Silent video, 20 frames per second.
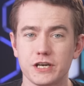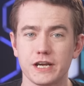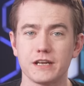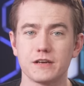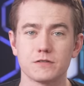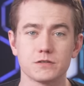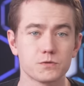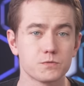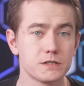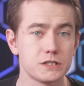
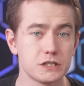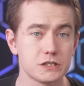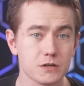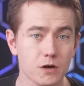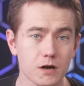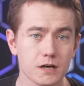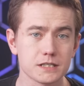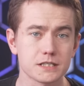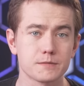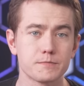channels, which is
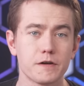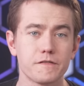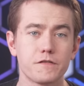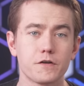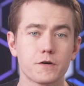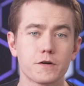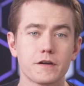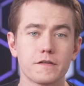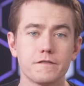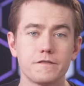awesome
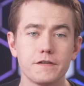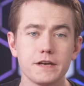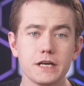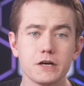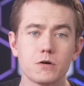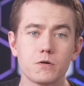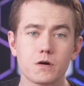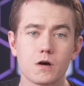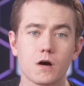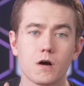if you're in a
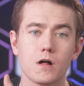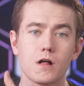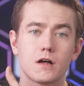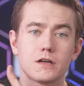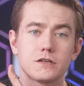video call